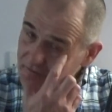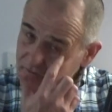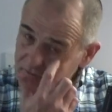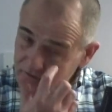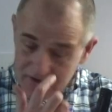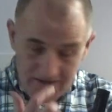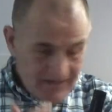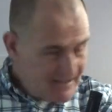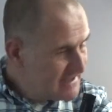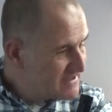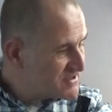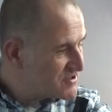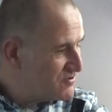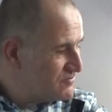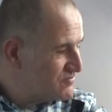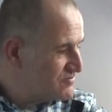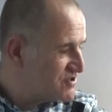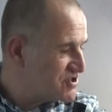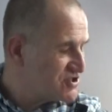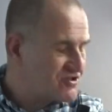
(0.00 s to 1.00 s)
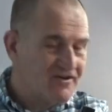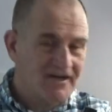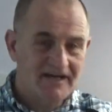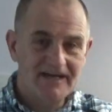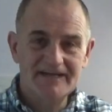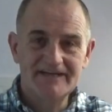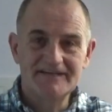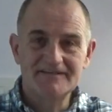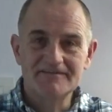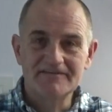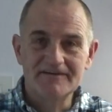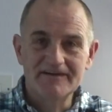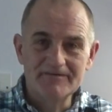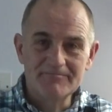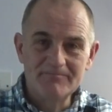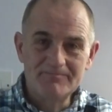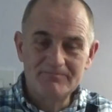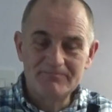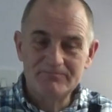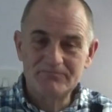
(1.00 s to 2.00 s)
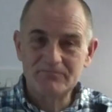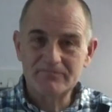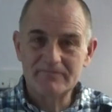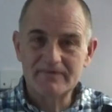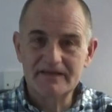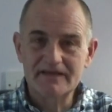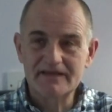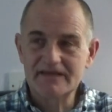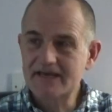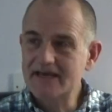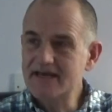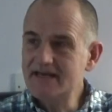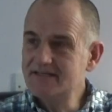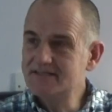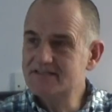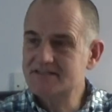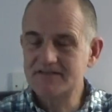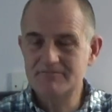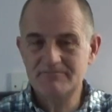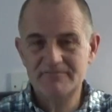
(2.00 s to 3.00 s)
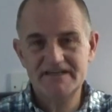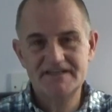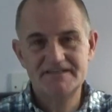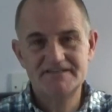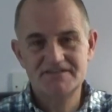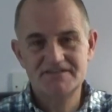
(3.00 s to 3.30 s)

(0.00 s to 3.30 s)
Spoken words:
Right, let's launch straight into it. Getting somewhere to